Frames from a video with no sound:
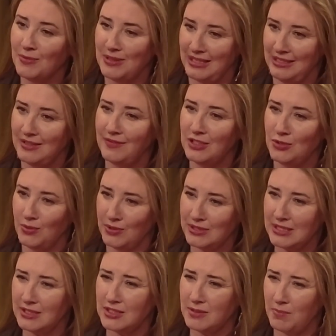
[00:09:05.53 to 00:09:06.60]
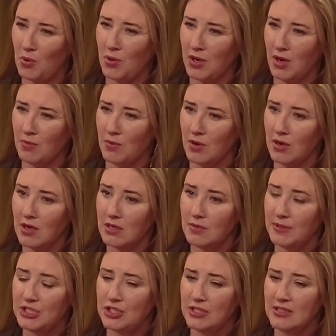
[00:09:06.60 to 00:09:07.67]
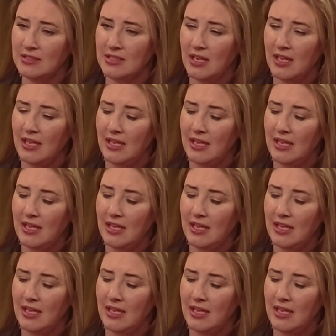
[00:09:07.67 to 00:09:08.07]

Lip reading: with individuals that support our work, which is